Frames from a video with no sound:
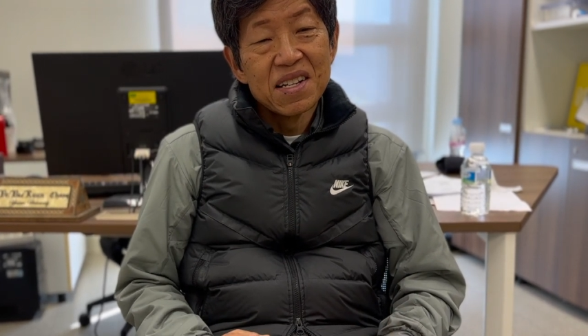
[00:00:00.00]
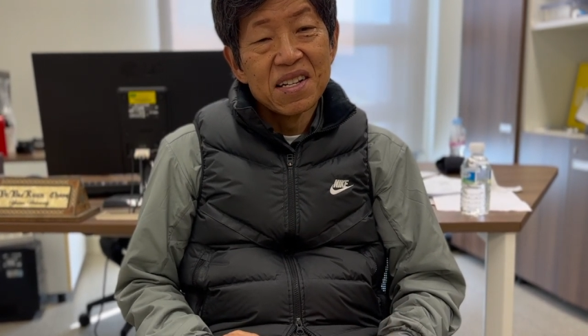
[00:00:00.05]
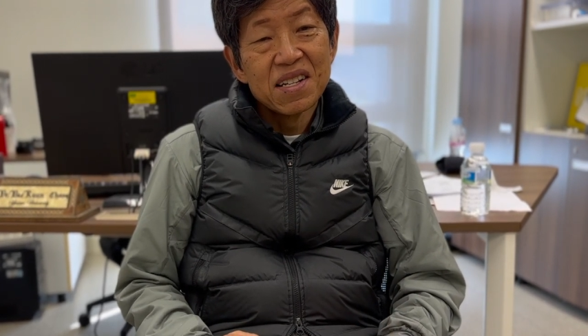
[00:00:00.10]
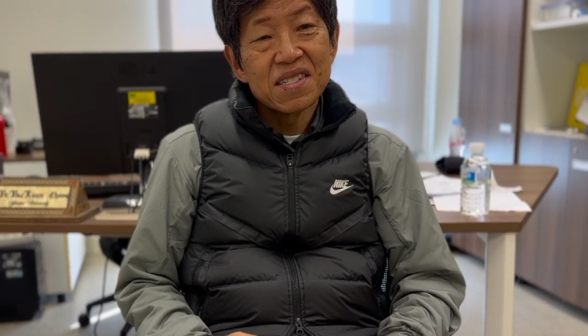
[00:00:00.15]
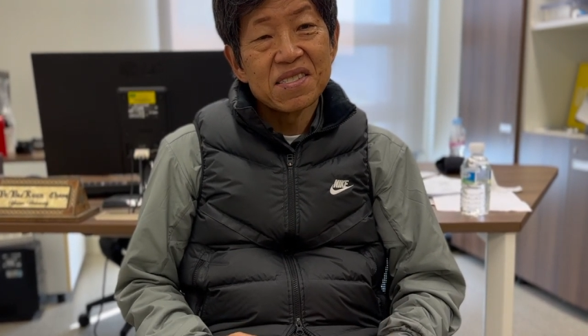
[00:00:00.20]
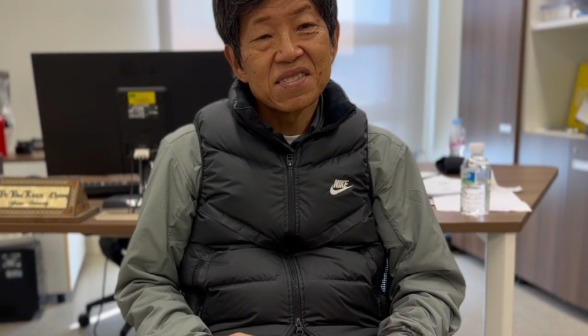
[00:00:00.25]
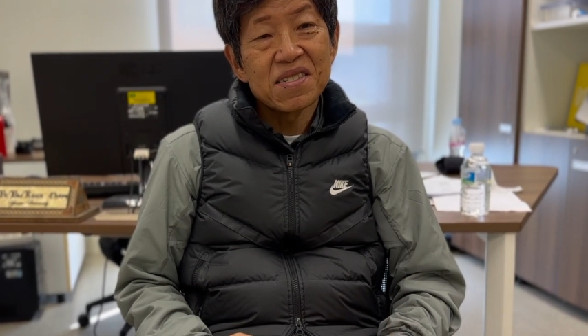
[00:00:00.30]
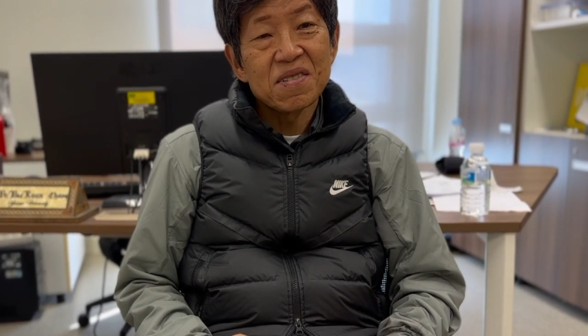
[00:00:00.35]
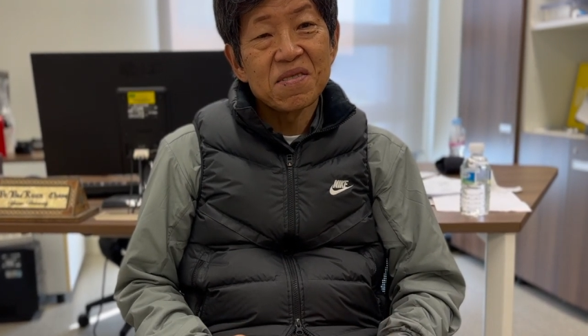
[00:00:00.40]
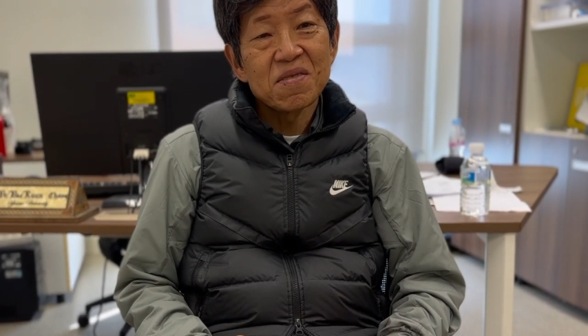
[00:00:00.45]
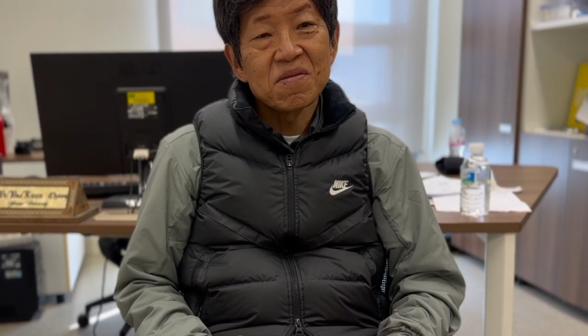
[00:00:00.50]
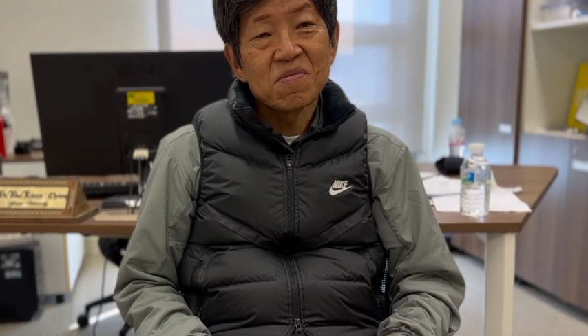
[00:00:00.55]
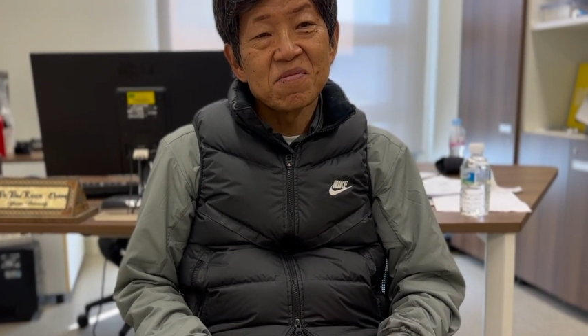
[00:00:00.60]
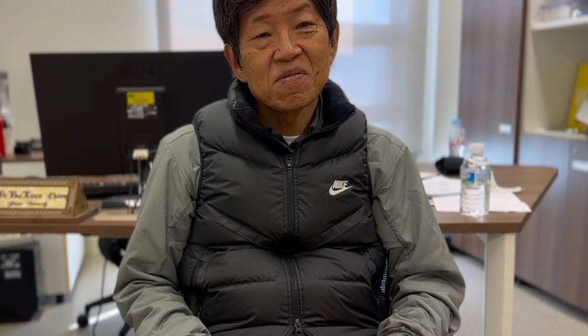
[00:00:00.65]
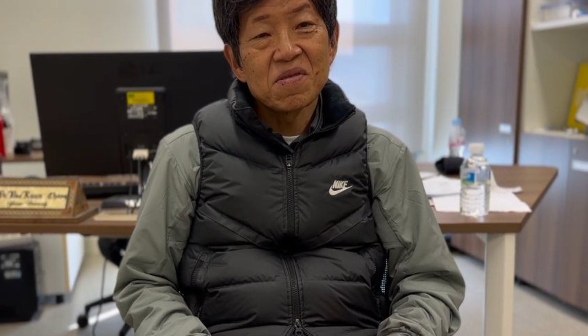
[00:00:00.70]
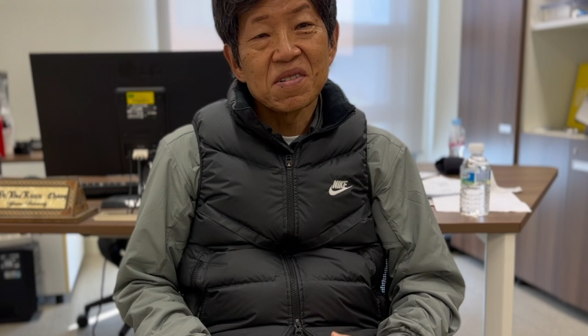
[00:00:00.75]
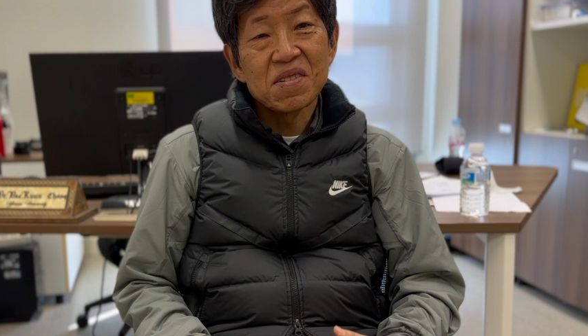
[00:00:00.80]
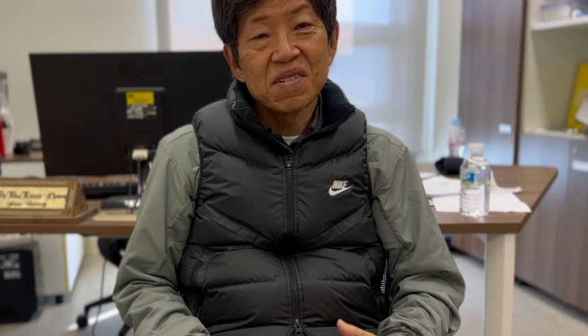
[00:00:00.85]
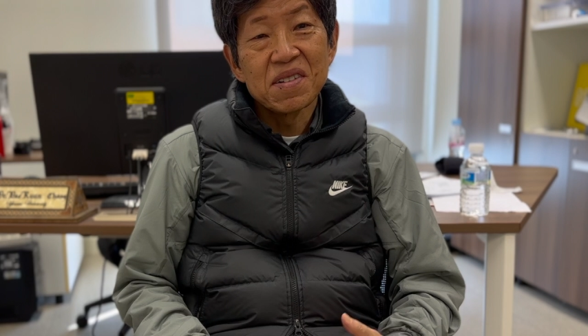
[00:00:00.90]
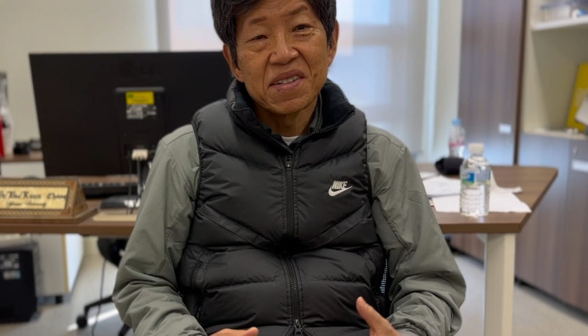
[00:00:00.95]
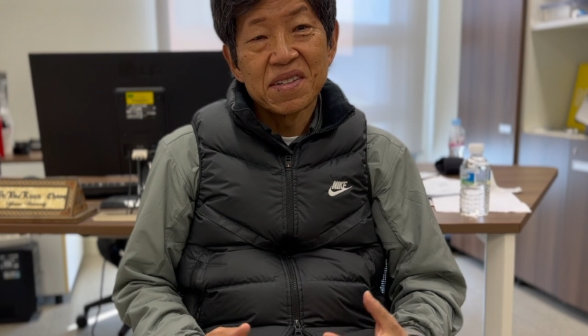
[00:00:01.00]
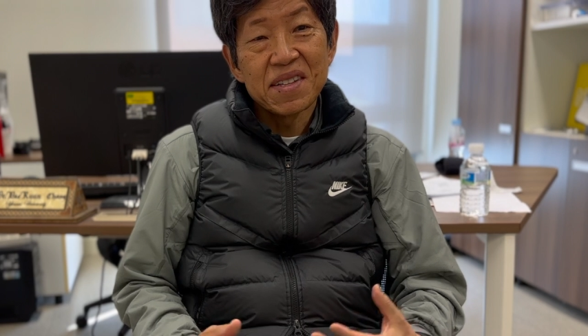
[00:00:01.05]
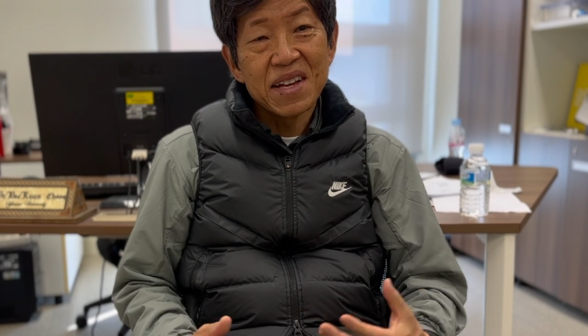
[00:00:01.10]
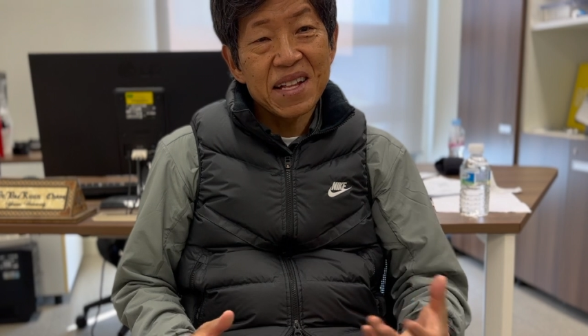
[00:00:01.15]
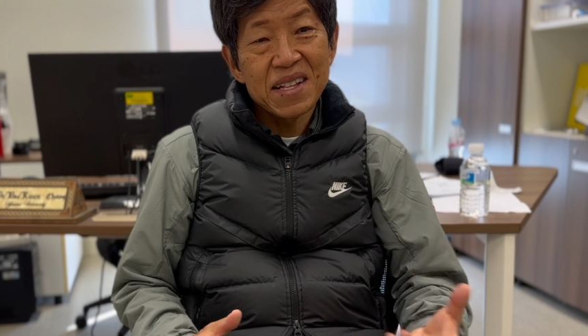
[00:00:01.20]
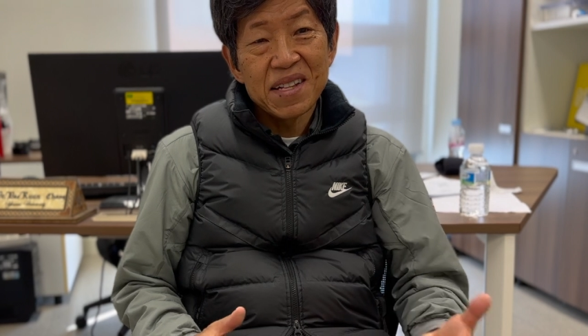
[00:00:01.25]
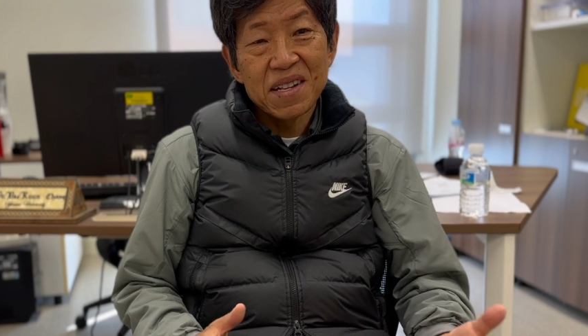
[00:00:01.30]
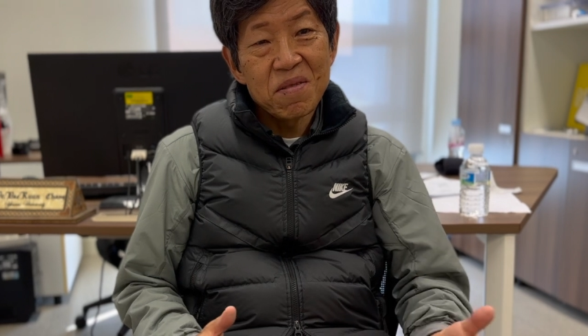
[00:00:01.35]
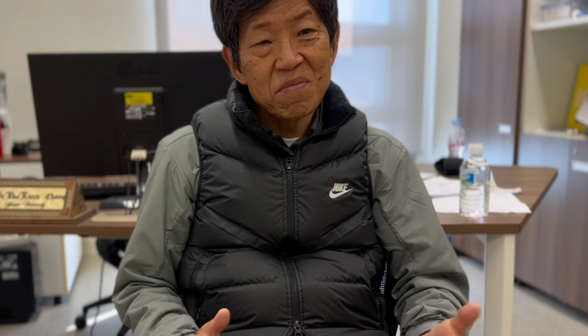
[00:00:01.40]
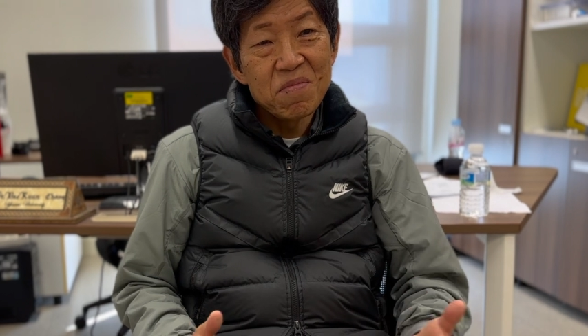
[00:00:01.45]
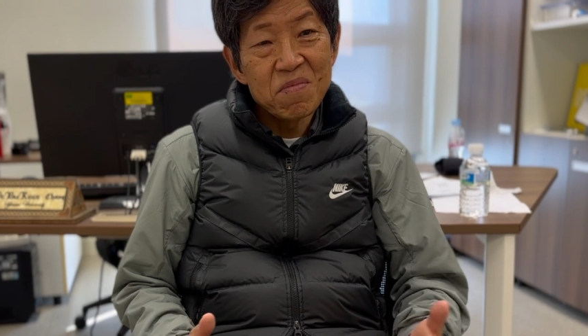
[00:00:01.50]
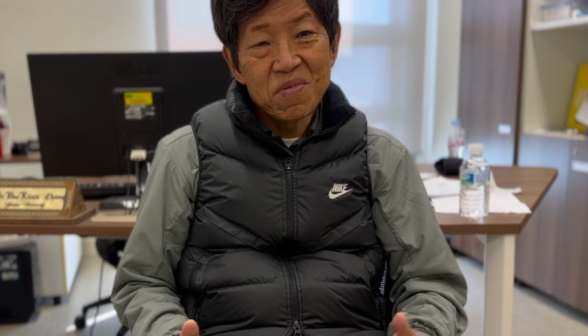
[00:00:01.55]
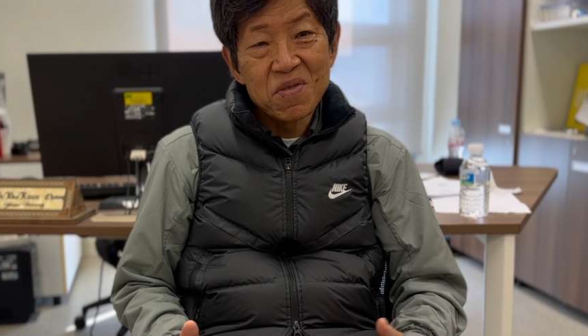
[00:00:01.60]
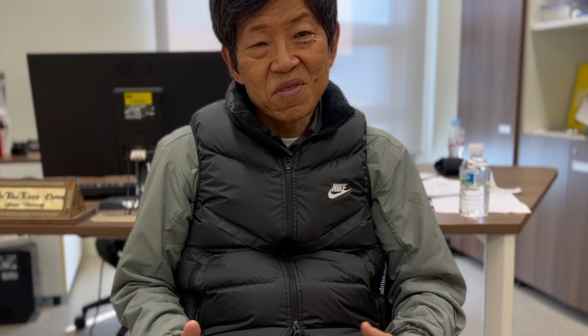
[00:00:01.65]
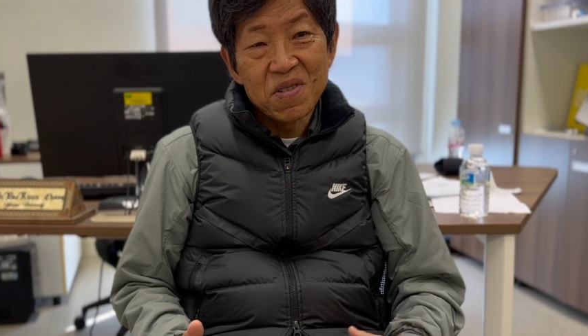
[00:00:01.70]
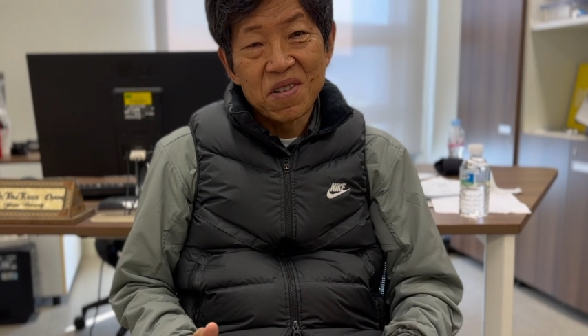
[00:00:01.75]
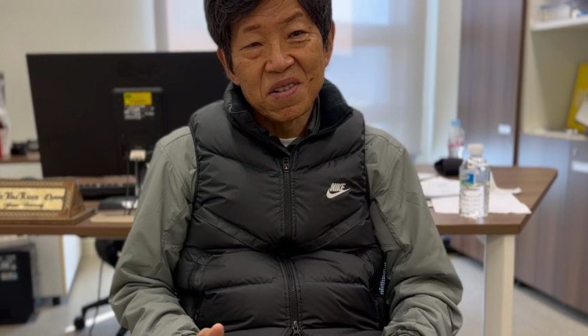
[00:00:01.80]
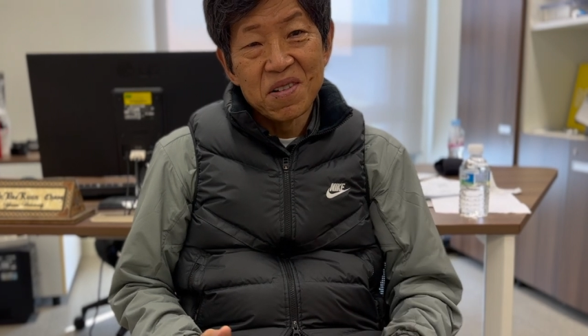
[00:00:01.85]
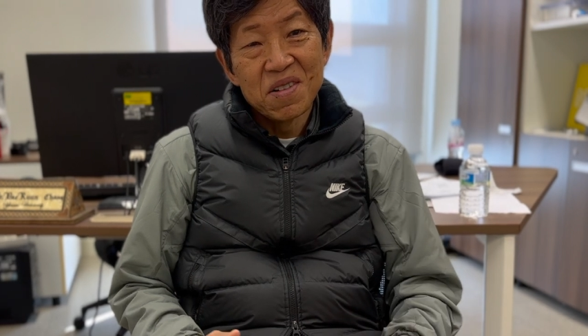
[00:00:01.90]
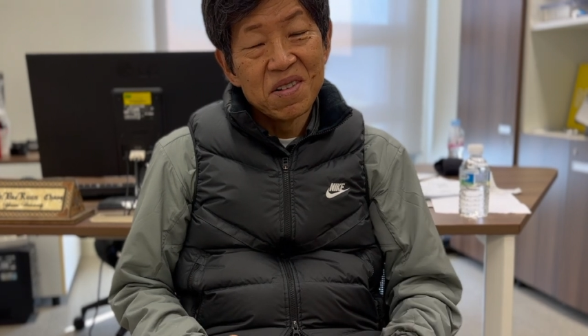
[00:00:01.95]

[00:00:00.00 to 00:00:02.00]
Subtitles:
So that number,